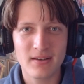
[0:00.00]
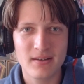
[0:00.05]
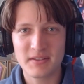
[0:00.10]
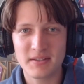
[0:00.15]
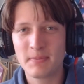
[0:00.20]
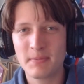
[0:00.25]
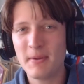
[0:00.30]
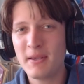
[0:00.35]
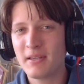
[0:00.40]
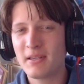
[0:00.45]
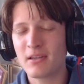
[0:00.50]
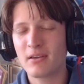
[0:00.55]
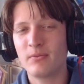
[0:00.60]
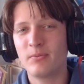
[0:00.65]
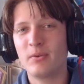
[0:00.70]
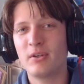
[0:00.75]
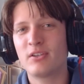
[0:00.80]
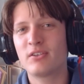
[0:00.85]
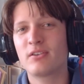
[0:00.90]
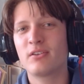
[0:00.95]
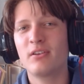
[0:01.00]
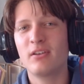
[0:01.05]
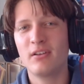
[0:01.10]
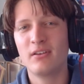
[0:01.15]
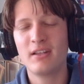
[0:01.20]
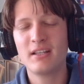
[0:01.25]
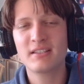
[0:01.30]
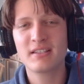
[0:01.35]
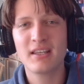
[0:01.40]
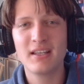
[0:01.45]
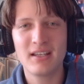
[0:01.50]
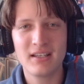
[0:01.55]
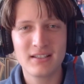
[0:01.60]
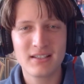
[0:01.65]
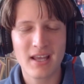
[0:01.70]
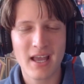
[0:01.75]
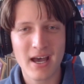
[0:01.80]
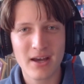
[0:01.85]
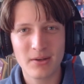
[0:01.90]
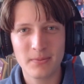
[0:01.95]
Speaking of which, let's get into
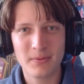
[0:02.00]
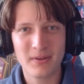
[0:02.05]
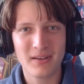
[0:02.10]
how to play